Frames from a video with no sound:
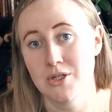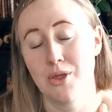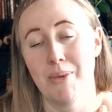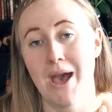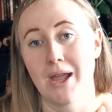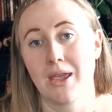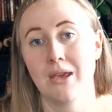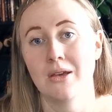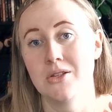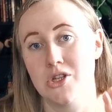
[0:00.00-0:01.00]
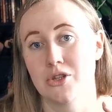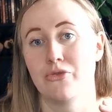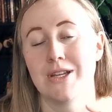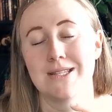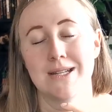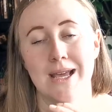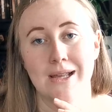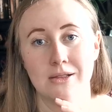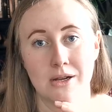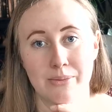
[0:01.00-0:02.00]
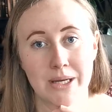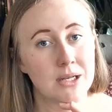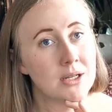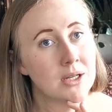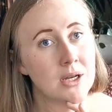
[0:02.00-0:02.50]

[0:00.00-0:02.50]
to the back just to raise the neck a little bit.